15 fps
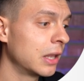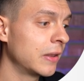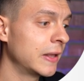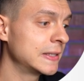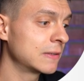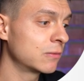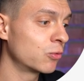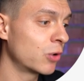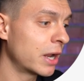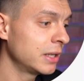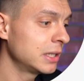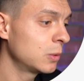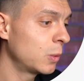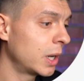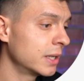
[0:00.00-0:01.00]
Let's run
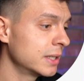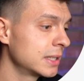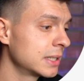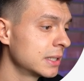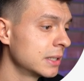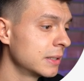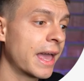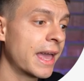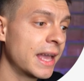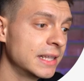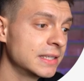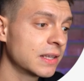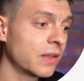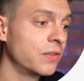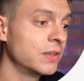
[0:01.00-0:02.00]
it once.
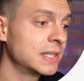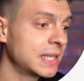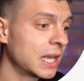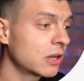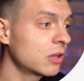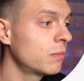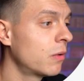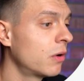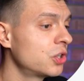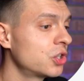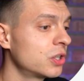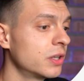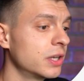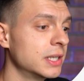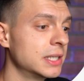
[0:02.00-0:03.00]
And the second
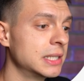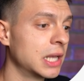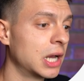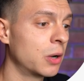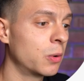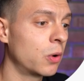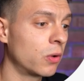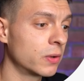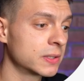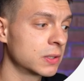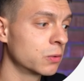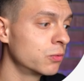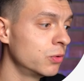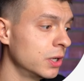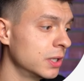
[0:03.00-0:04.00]
module is now
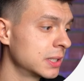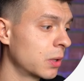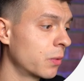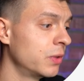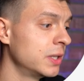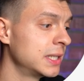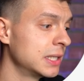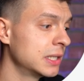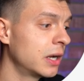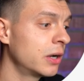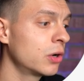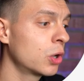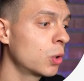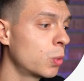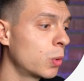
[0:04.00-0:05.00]
also green. So the
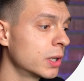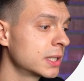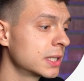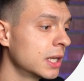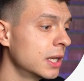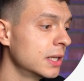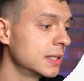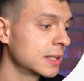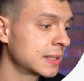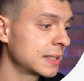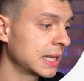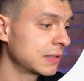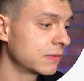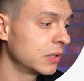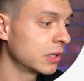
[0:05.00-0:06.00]
scenario was
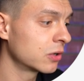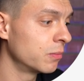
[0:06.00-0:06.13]
successfully